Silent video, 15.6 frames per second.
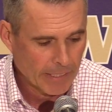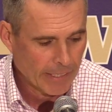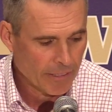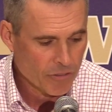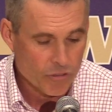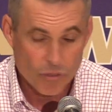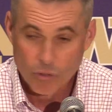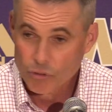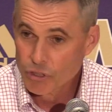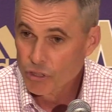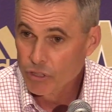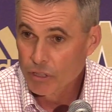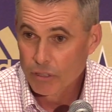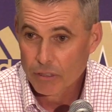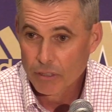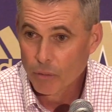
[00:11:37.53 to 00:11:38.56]
And so
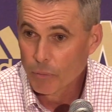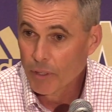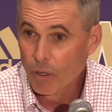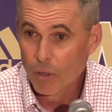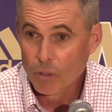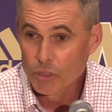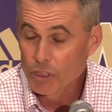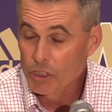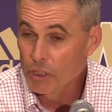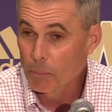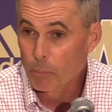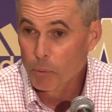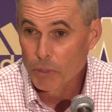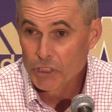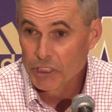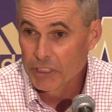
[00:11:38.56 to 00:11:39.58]
just that we all just
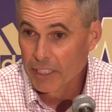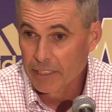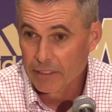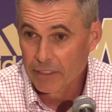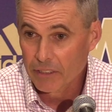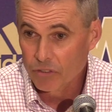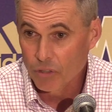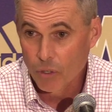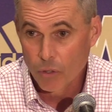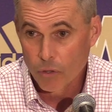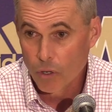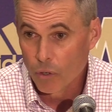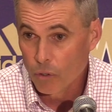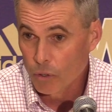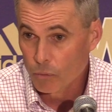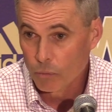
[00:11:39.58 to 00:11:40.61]
appreciate this, all the
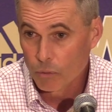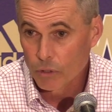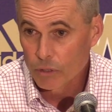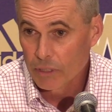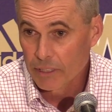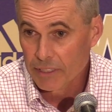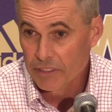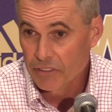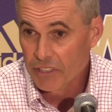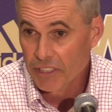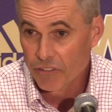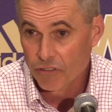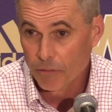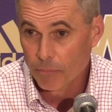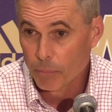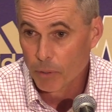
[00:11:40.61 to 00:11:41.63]
hard work that these
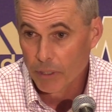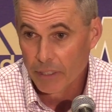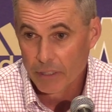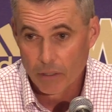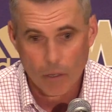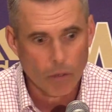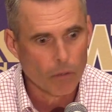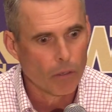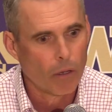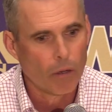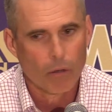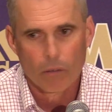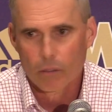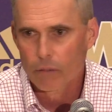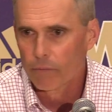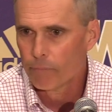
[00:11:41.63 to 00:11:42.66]
kids have put in, all the
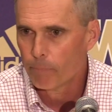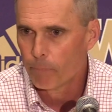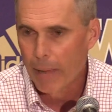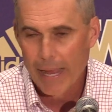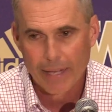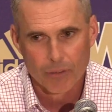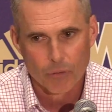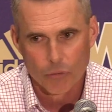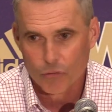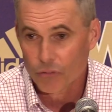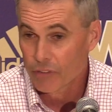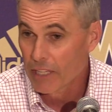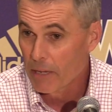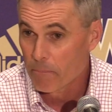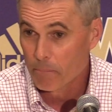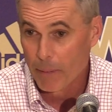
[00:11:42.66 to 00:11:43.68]
hard battles
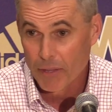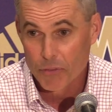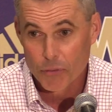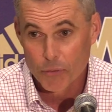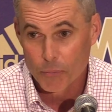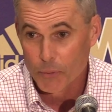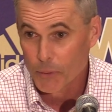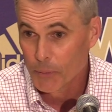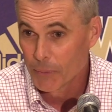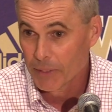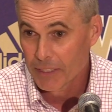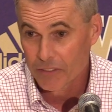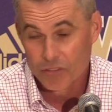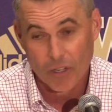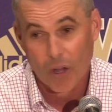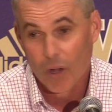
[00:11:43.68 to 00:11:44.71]
that they've been through.
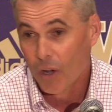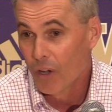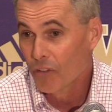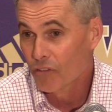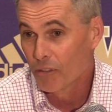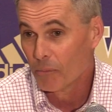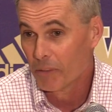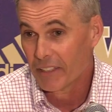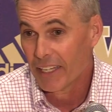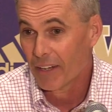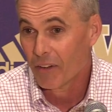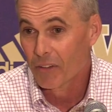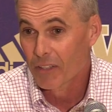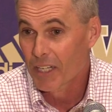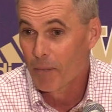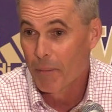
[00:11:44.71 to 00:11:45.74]
And it's awesome when they
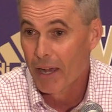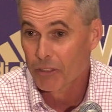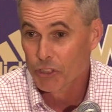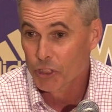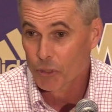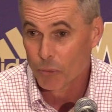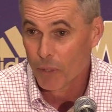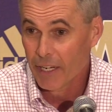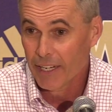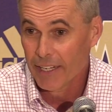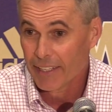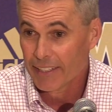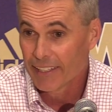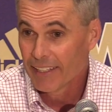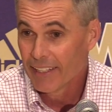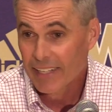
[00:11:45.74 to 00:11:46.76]
all come out your
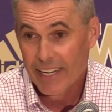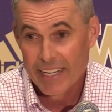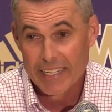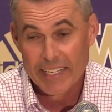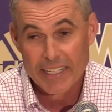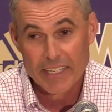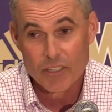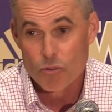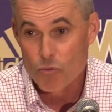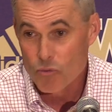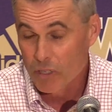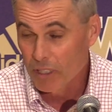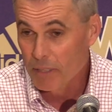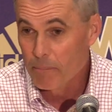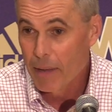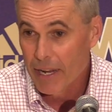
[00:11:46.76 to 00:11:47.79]
way. And it is
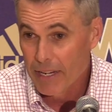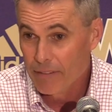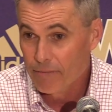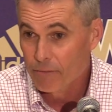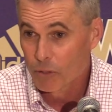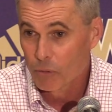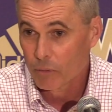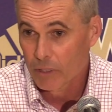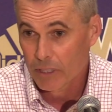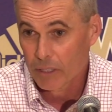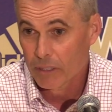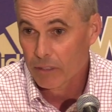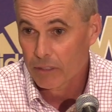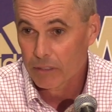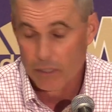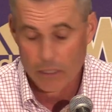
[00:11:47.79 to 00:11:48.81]
really painful when
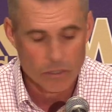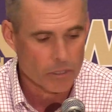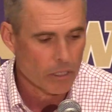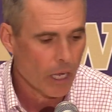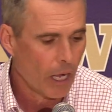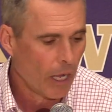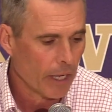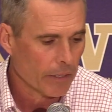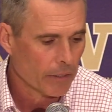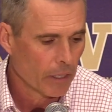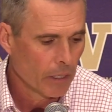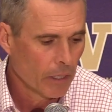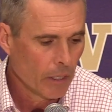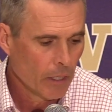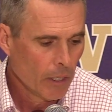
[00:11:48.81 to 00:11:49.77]
it does not.